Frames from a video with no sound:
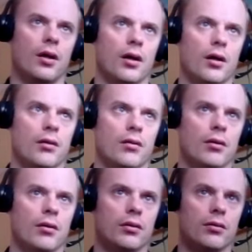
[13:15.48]

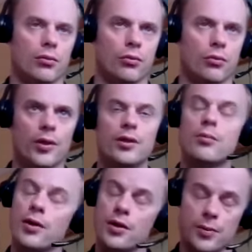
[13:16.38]
read
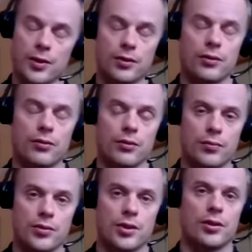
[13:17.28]
the prospect that they're
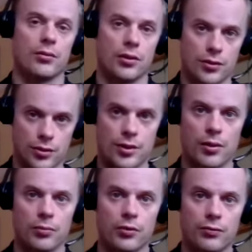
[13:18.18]
sitting across the
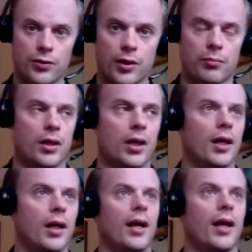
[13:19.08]
table from,
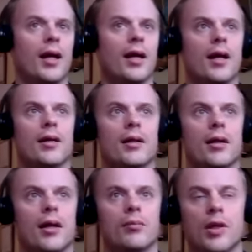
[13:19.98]

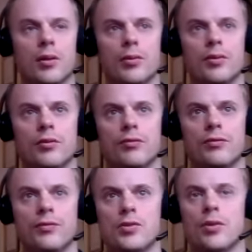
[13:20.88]
and be able to
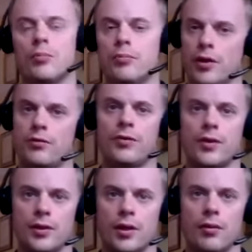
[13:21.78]
feature and
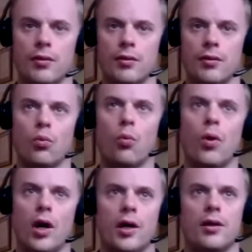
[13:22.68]
benefit them on
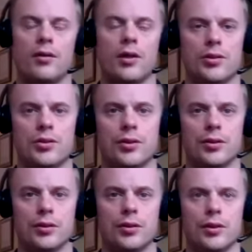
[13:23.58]
why they
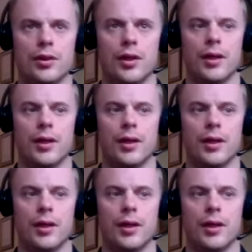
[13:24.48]
should